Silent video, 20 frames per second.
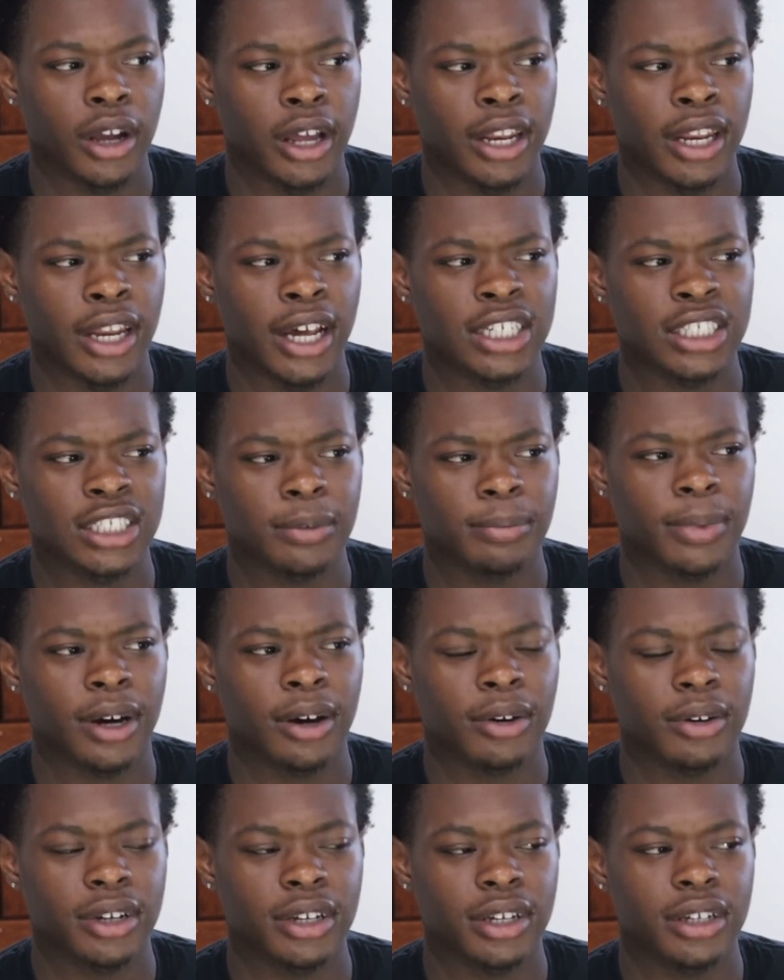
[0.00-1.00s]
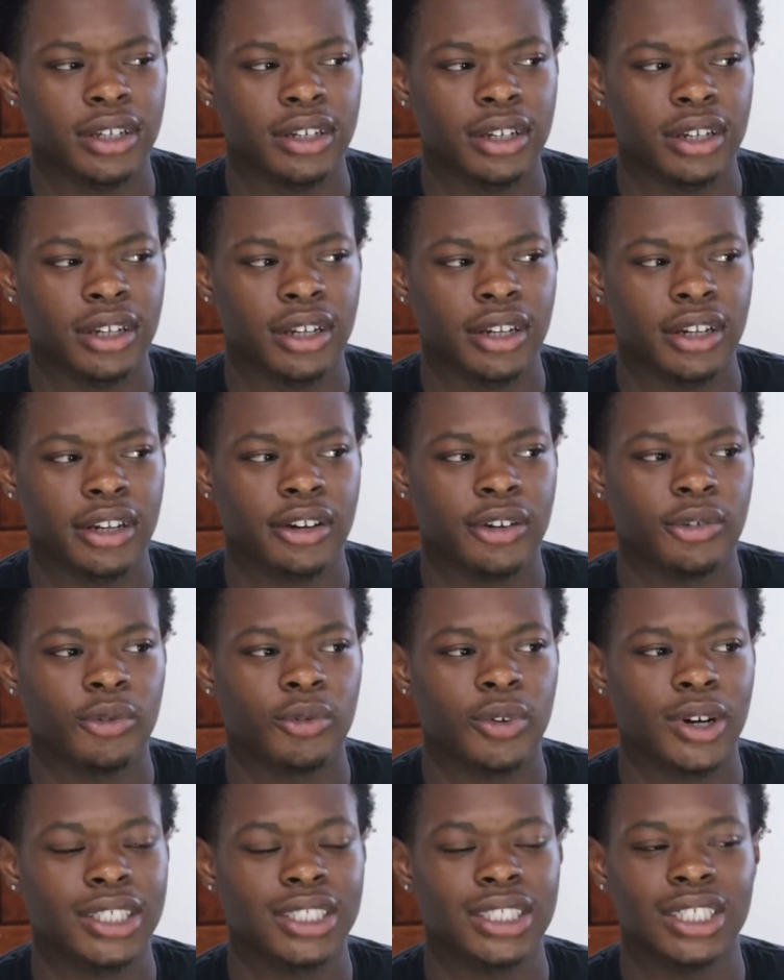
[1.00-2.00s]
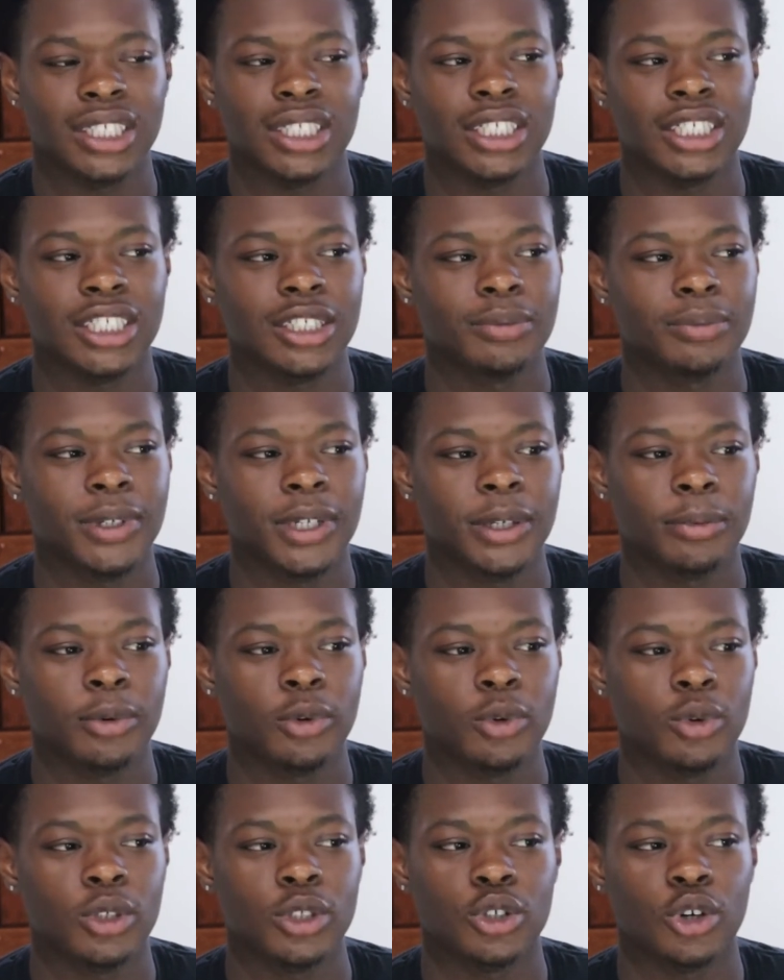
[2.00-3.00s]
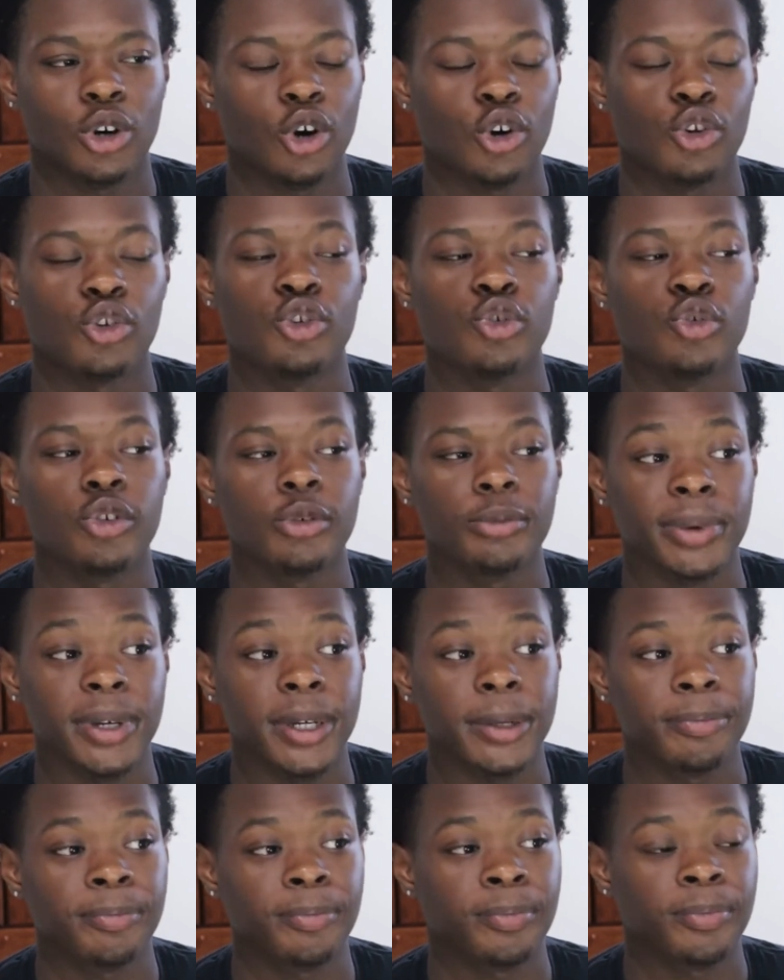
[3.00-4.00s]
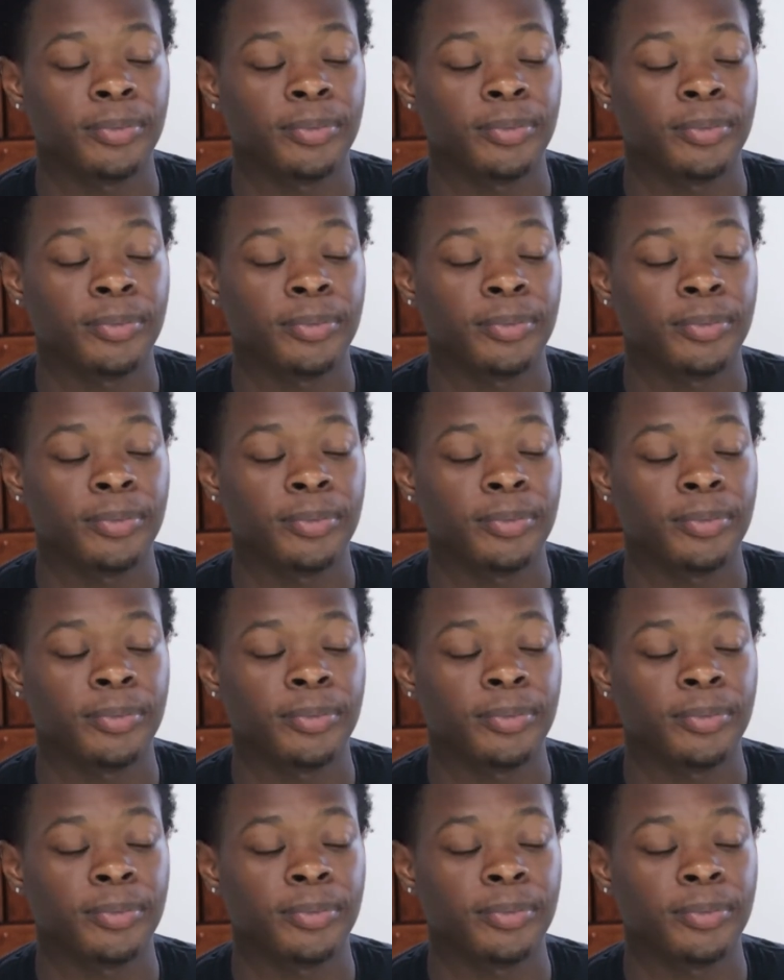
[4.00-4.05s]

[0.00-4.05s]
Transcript: And that's about it. The rest of these people is all new to me.